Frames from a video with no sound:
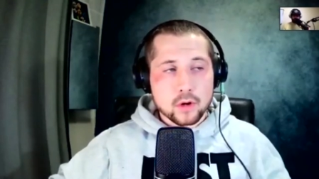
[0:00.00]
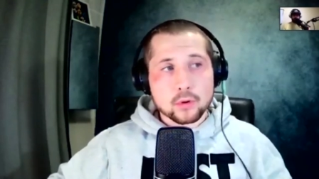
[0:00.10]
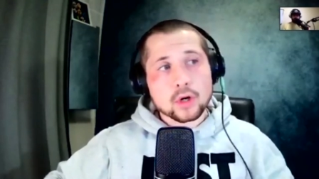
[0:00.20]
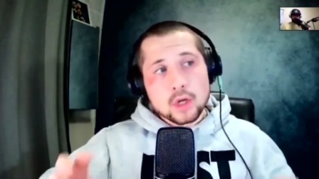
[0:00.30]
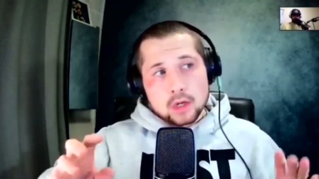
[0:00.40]

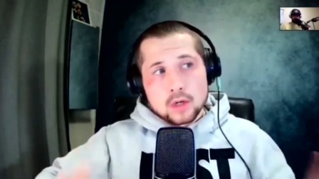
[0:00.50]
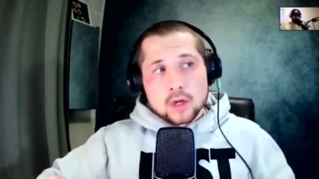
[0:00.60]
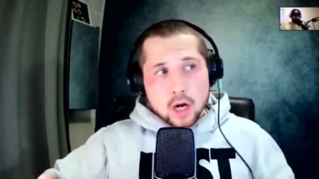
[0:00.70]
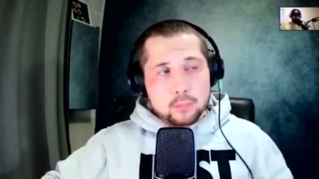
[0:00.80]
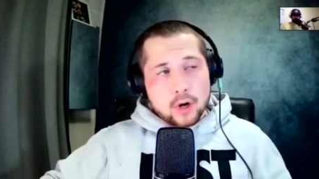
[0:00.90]
but
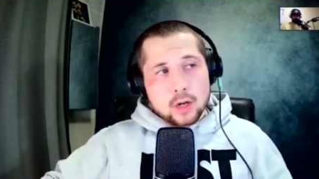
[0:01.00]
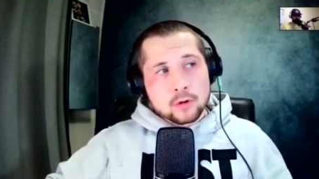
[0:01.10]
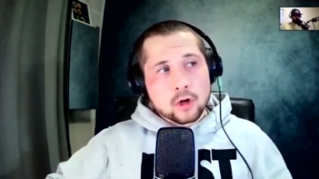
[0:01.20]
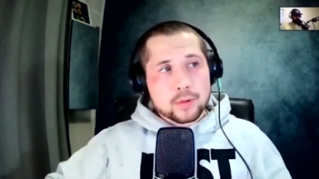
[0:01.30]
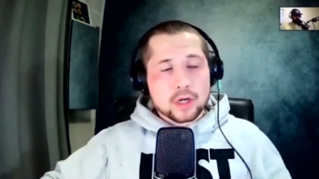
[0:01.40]
I'm
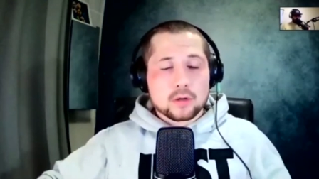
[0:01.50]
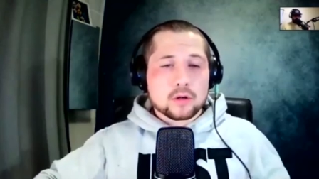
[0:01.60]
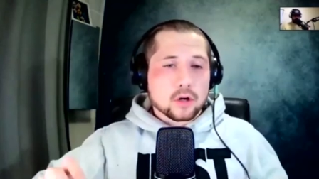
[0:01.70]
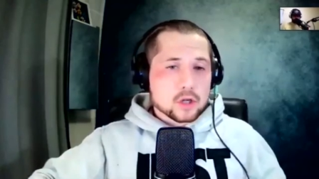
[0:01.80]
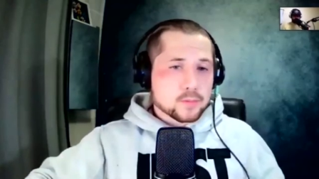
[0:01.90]
going to pick
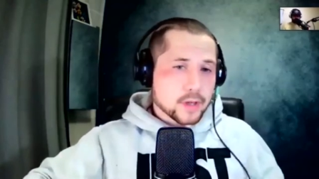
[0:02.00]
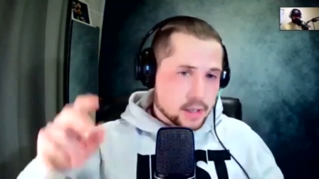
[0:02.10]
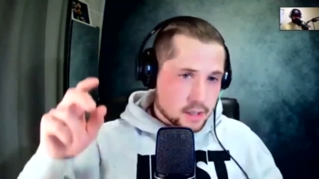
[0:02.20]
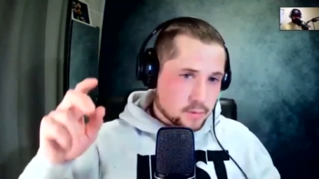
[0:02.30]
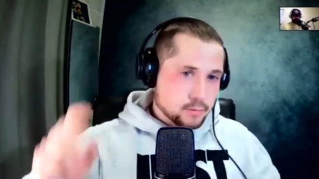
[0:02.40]
Curtis
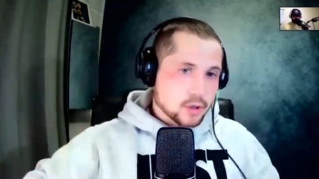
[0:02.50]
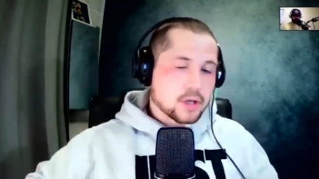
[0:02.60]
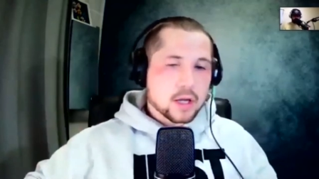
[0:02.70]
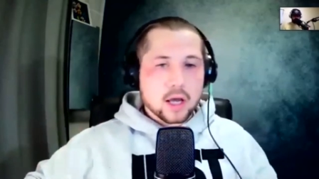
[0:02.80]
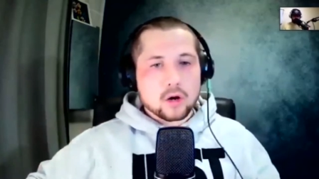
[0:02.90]
Blaydes by
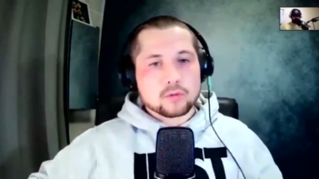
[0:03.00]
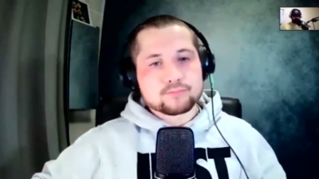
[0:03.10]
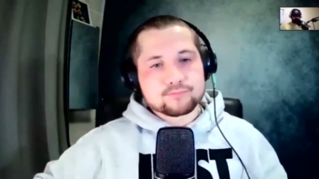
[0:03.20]
TKO.